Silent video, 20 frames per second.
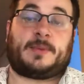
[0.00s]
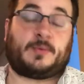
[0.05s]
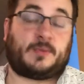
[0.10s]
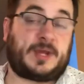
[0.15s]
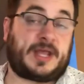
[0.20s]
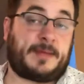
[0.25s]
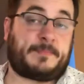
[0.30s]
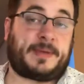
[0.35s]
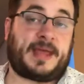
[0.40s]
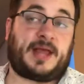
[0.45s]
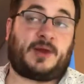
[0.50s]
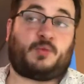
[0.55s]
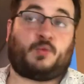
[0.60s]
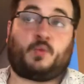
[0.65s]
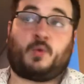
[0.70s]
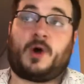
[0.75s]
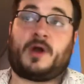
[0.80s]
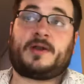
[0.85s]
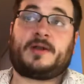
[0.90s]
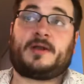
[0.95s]
and we get paid
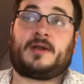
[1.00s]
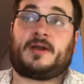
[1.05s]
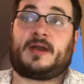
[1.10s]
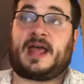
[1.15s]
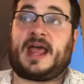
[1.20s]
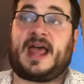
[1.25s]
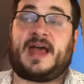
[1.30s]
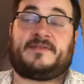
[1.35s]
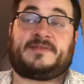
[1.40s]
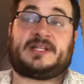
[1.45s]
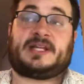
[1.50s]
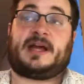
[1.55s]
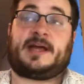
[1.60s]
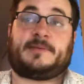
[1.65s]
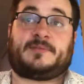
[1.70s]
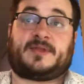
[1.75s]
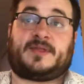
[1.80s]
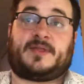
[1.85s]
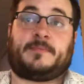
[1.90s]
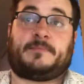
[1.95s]
1.5
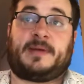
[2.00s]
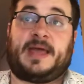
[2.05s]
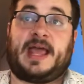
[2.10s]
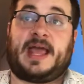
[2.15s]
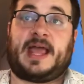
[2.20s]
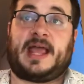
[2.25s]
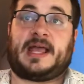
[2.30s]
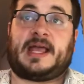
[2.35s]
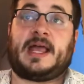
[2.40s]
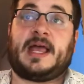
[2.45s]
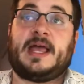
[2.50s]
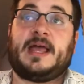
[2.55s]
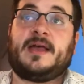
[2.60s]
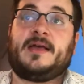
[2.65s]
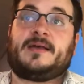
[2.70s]
times the pay.